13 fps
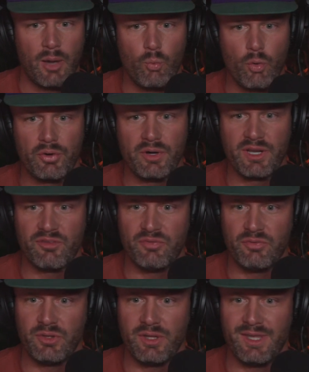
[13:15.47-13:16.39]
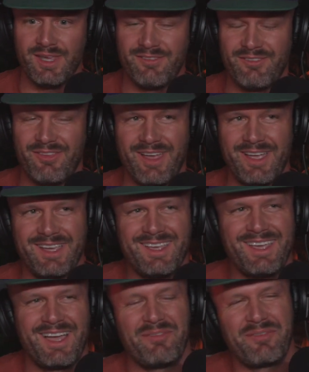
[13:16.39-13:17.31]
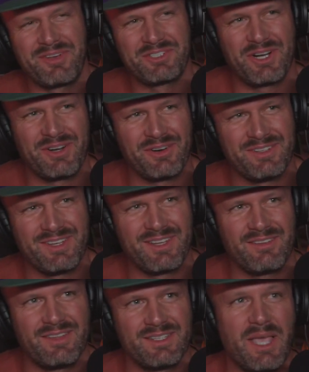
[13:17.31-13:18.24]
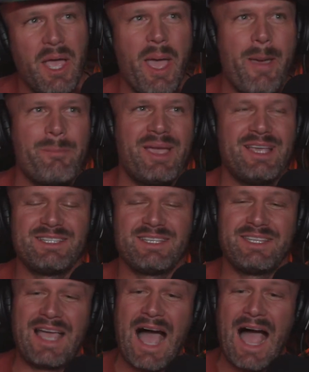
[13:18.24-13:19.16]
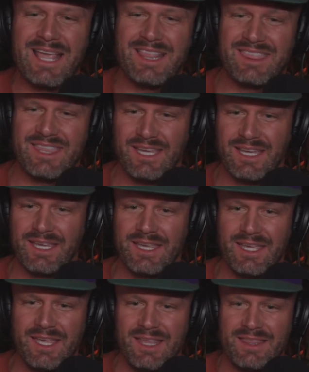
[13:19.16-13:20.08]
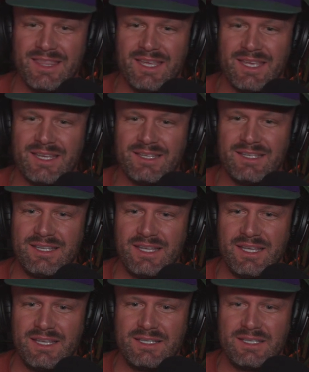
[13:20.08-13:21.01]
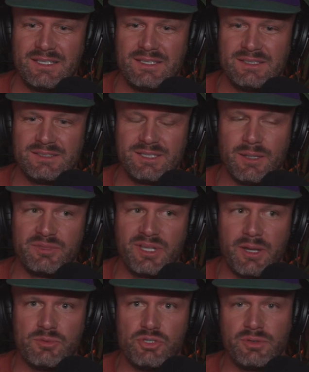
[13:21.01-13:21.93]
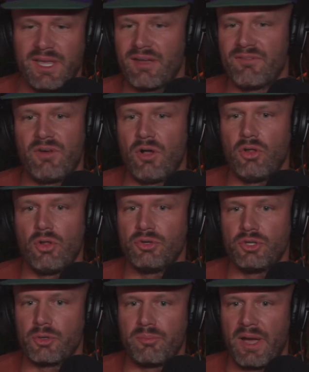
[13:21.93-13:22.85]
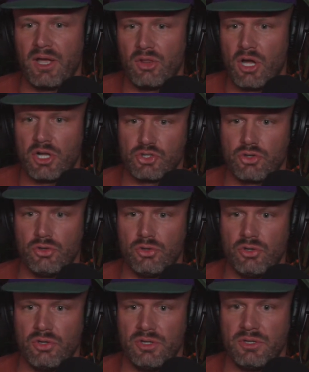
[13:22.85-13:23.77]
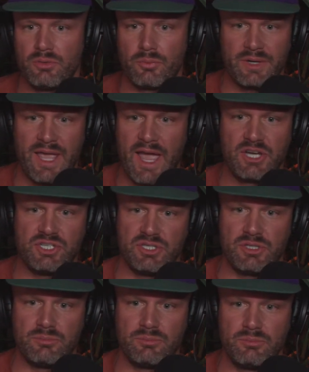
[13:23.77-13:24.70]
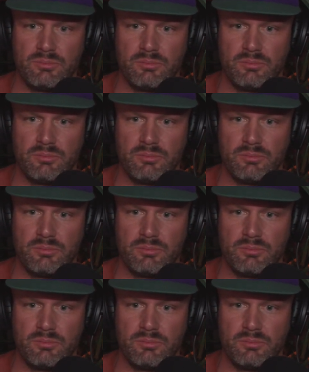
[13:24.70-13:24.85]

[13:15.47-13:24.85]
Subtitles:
I'm wondering if like, I'm trying to articulate this. Basically, I think that sometimes you can't follow your biological reaction.